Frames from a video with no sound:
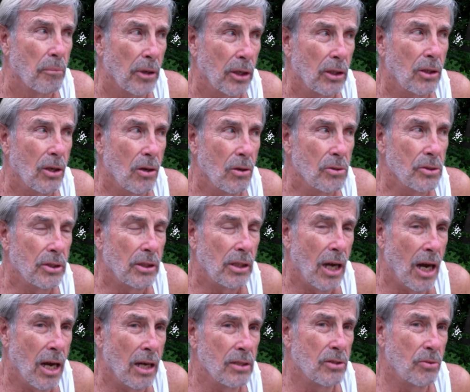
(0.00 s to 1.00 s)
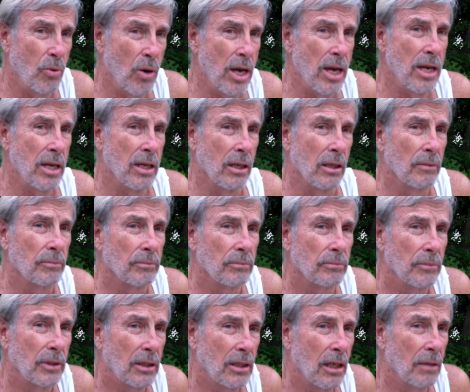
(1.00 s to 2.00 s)
But it goes God's way,
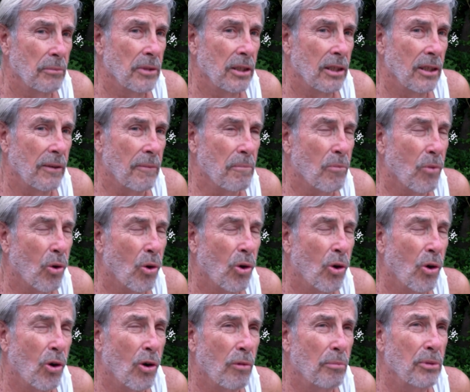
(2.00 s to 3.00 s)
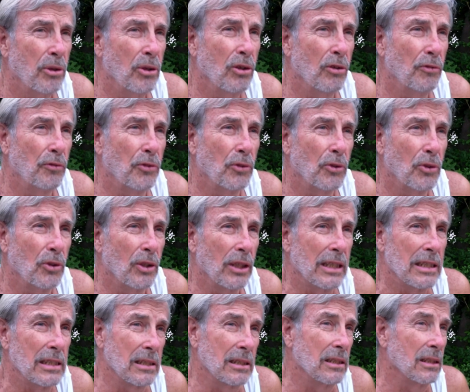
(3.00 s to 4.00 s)
becoming more beautiful
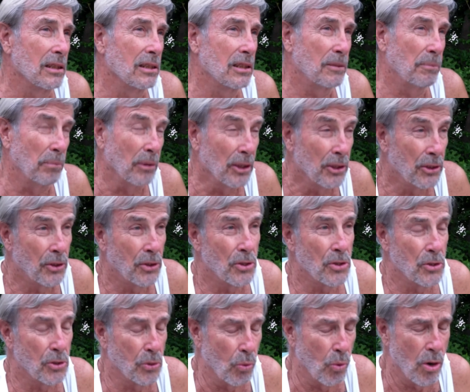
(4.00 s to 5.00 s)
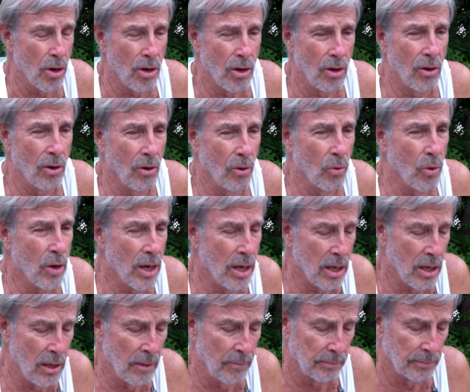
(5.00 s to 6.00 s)
as the splinters wear
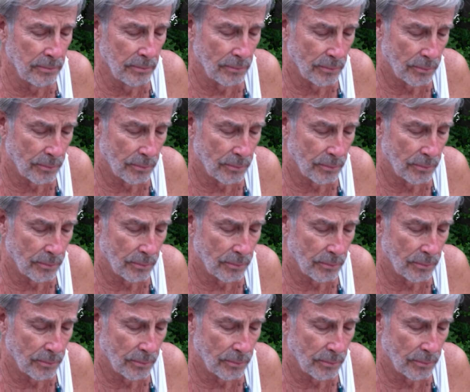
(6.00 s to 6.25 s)
away.